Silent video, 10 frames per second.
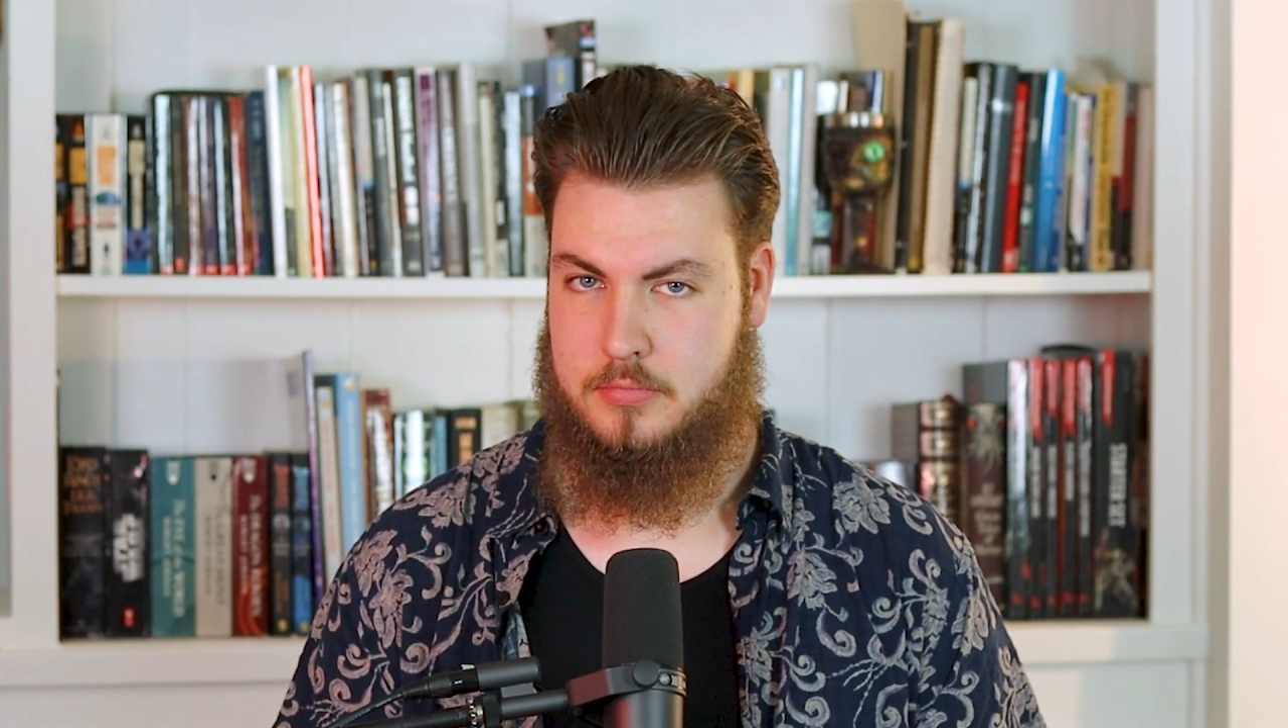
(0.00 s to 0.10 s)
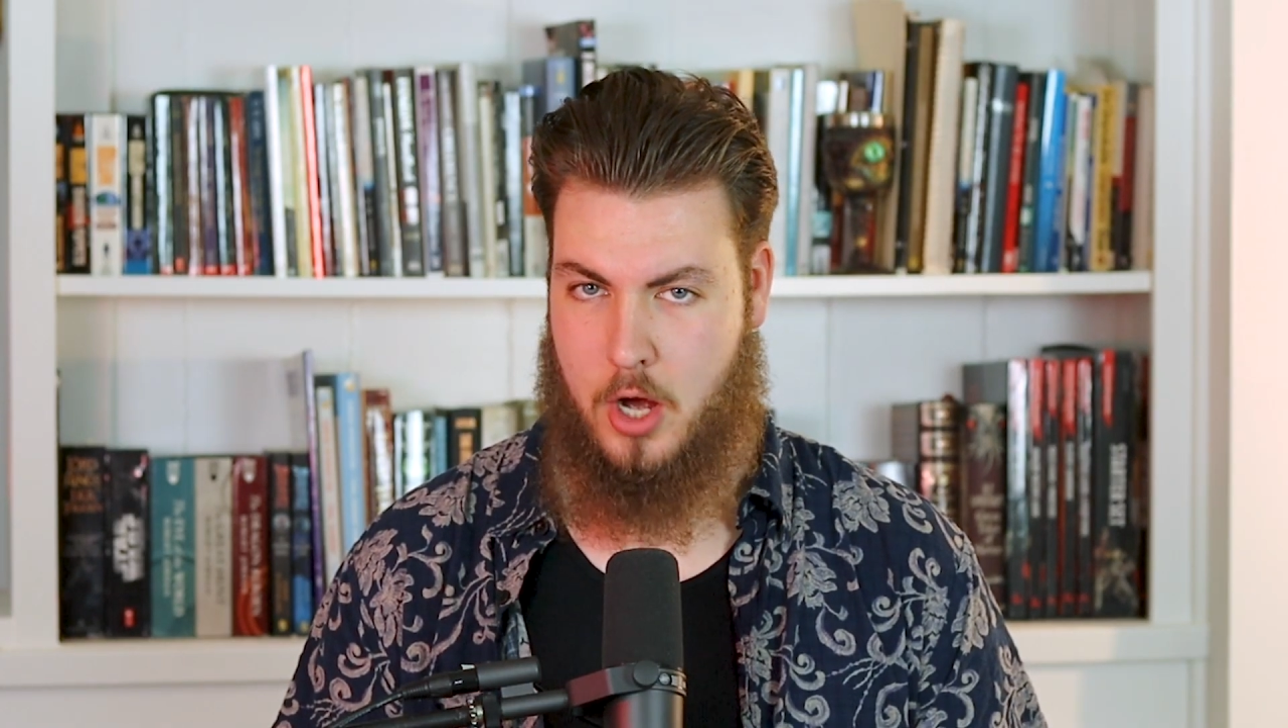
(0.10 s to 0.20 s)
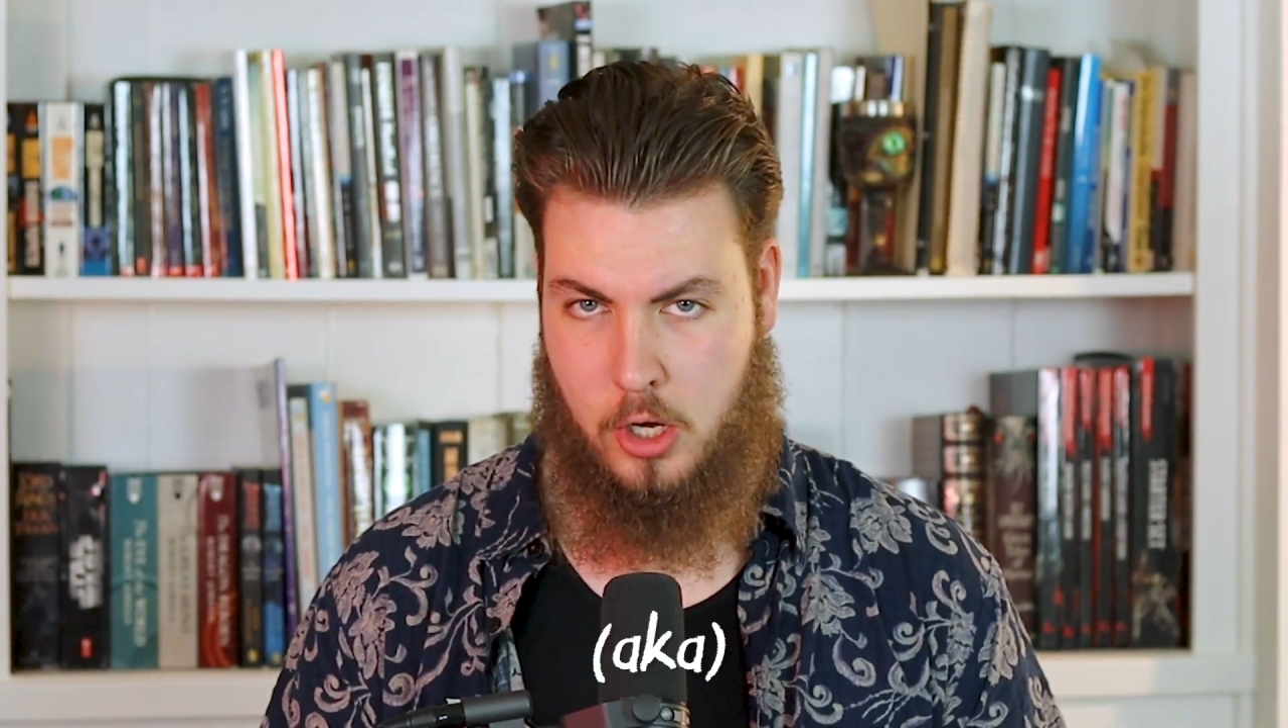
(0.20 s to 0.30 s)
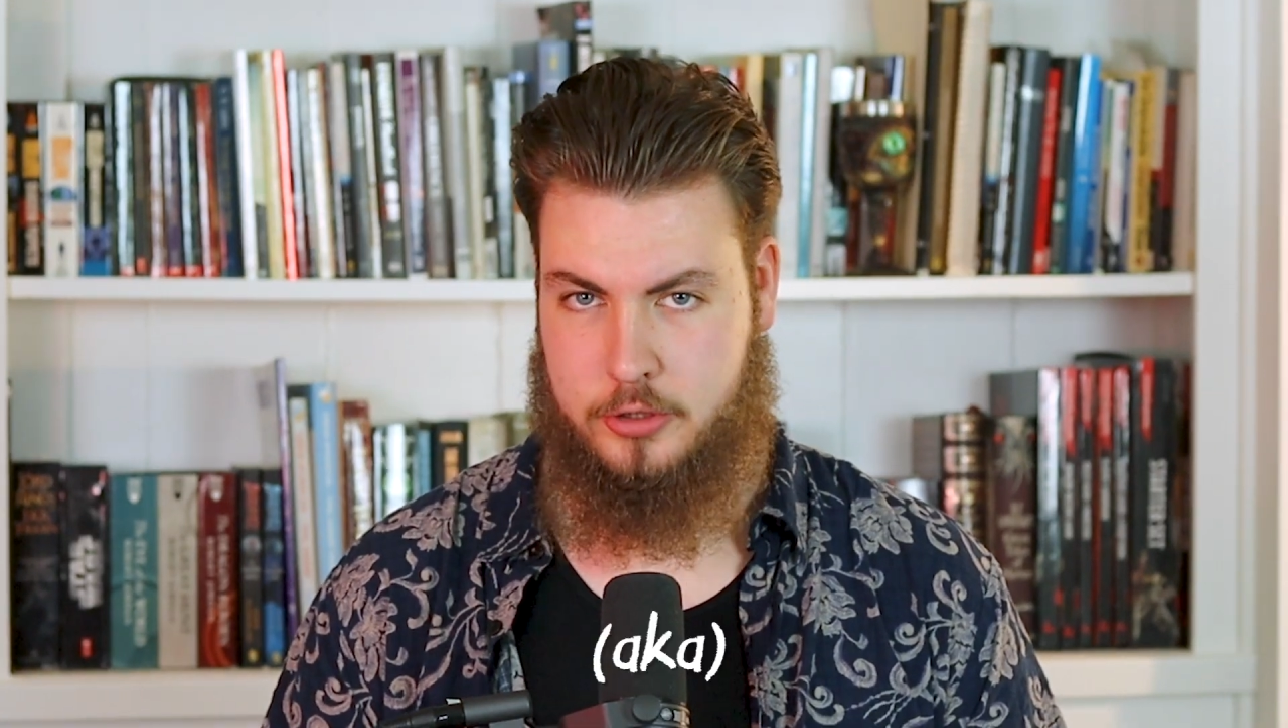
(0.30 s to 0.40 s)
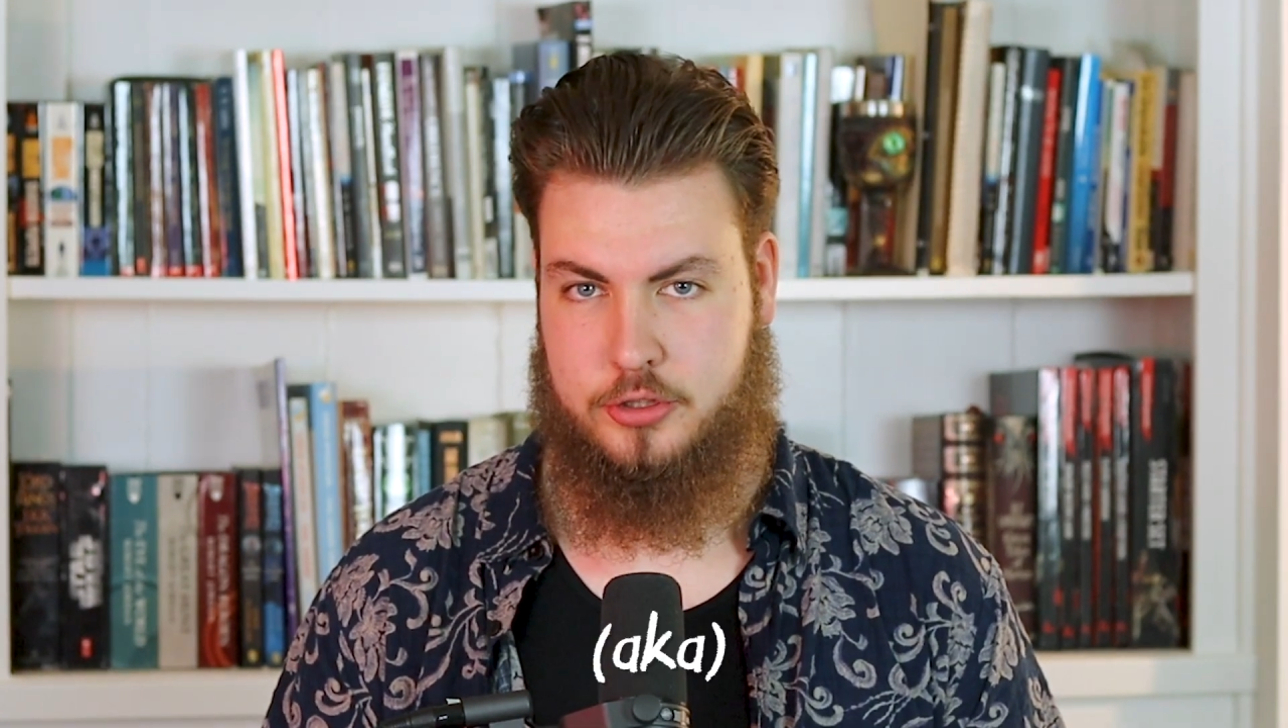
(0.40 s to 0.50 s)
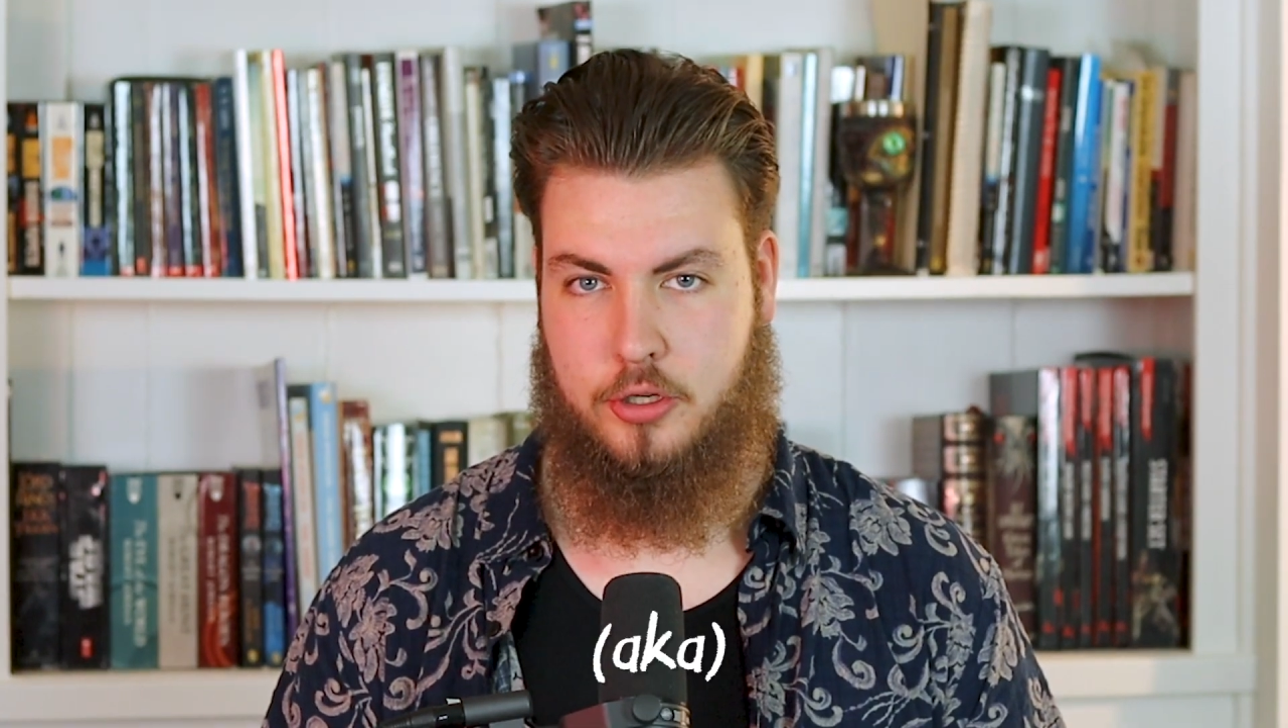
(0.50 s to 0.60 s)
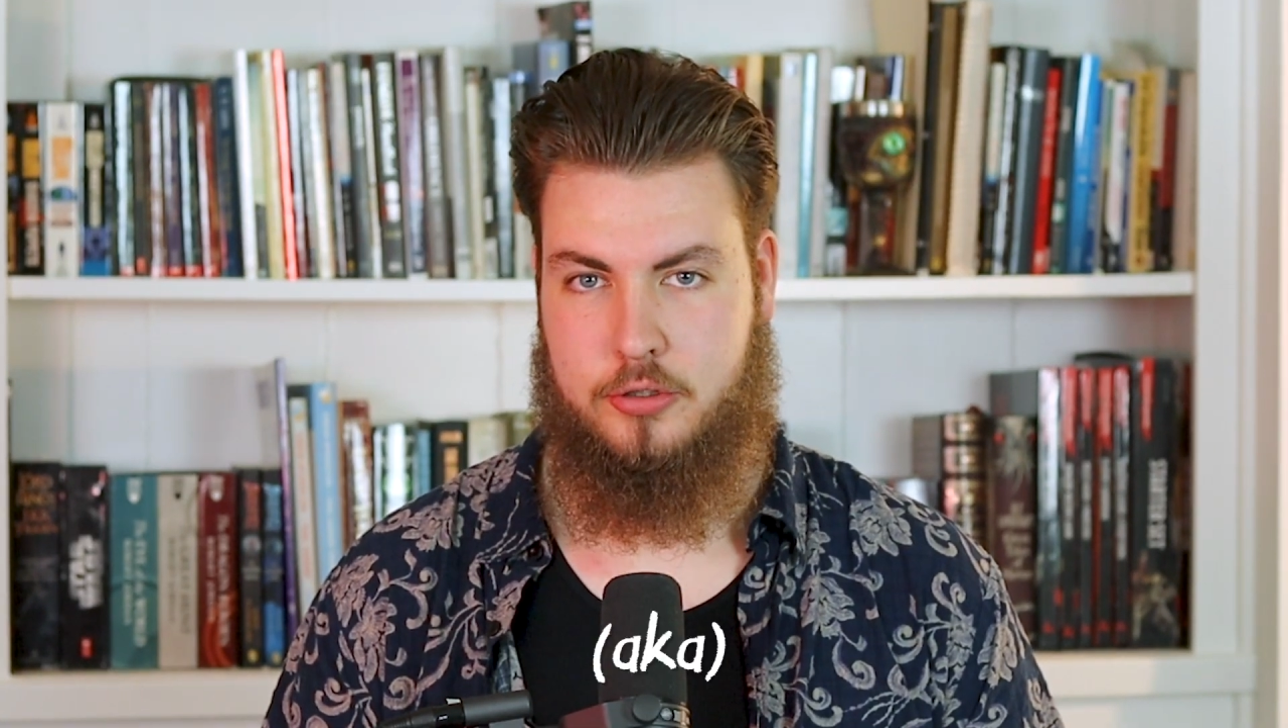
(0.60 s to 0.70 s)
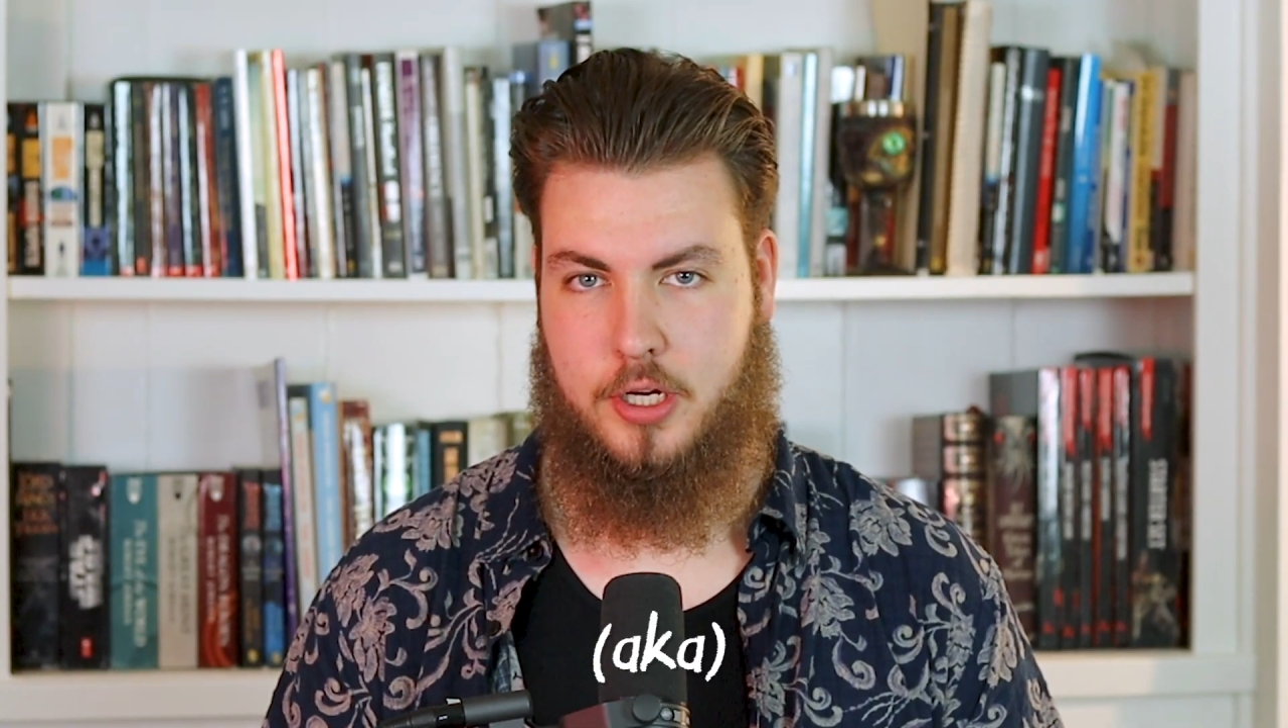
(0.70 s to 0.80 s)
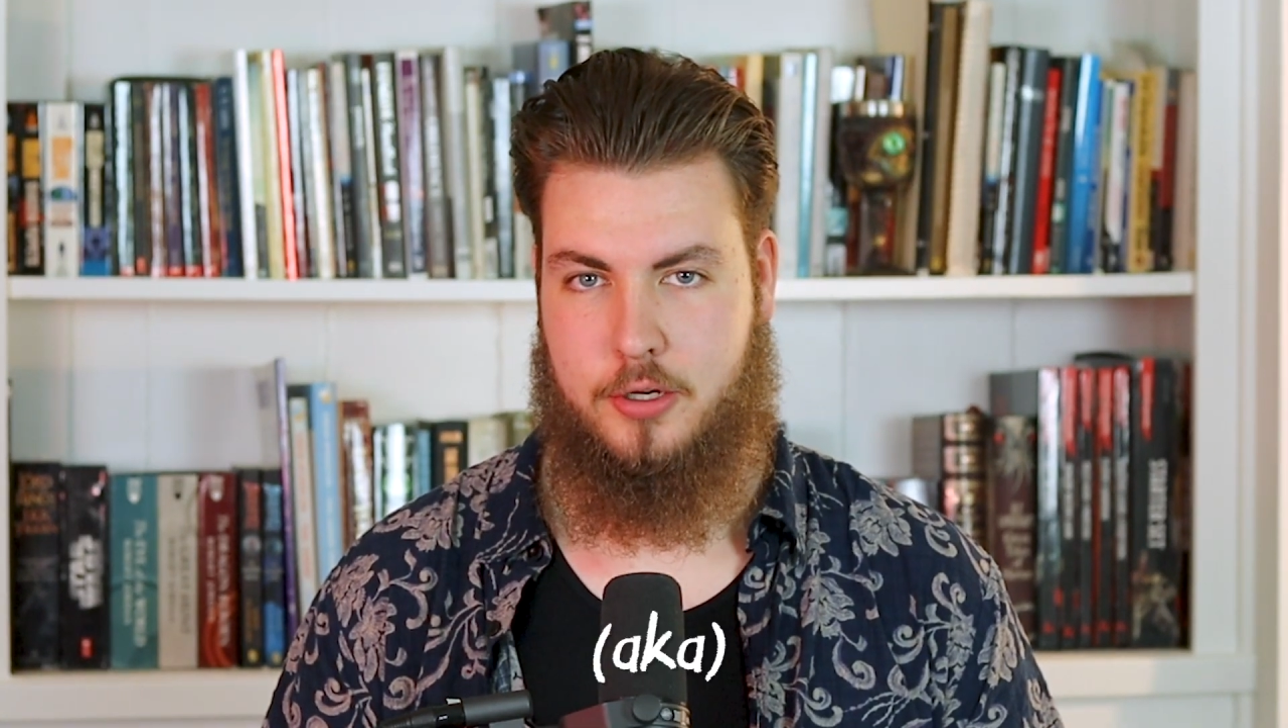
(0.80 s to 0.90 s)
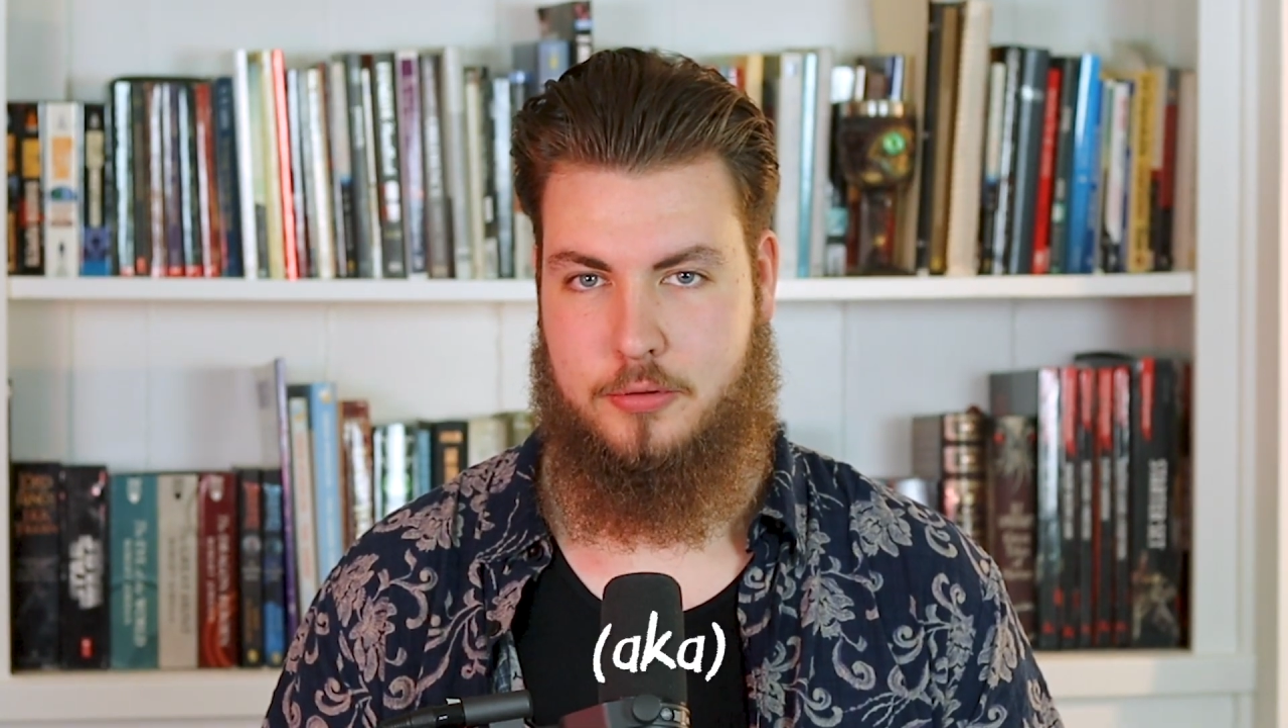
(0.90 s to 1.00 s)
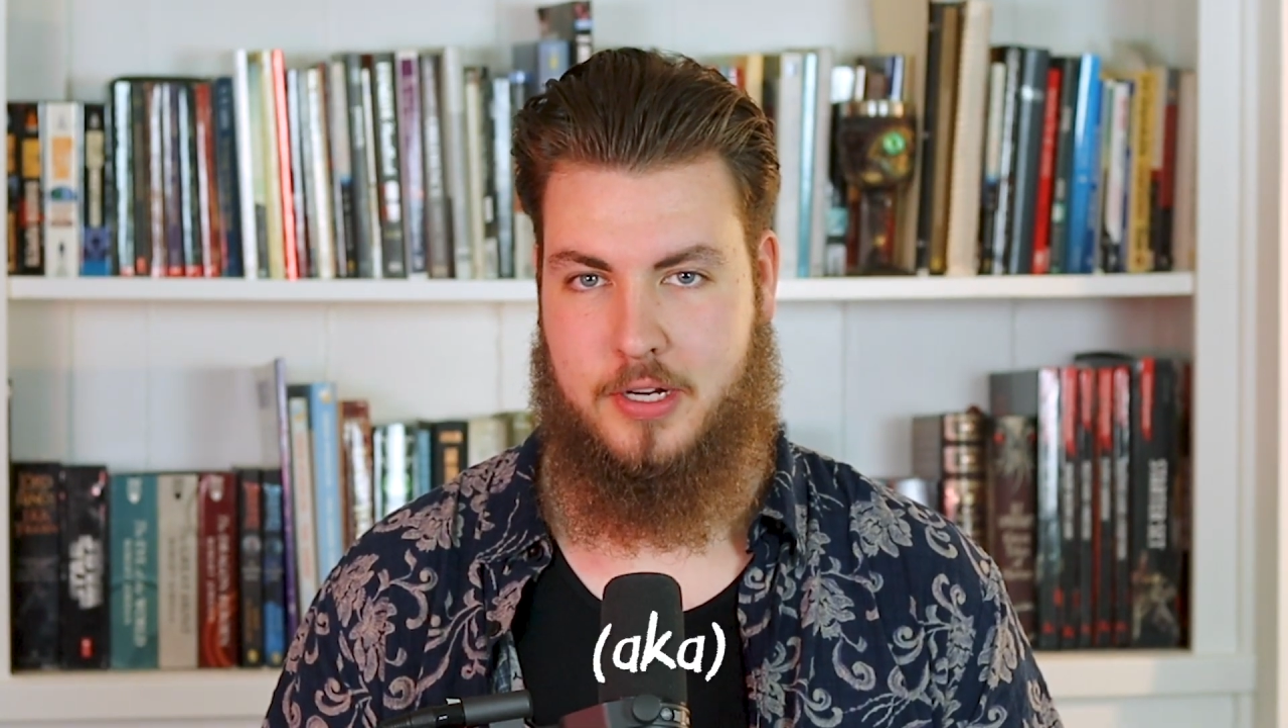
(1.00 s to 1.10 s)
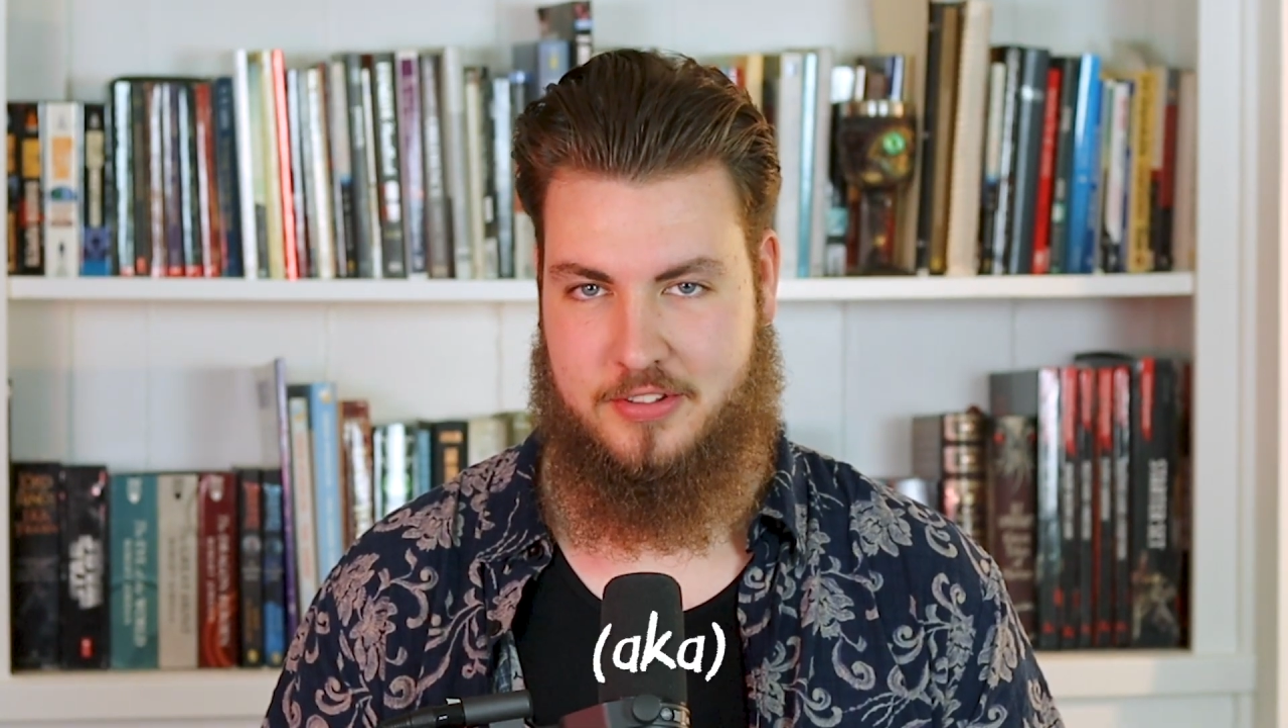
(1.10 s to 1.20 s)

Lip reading: also known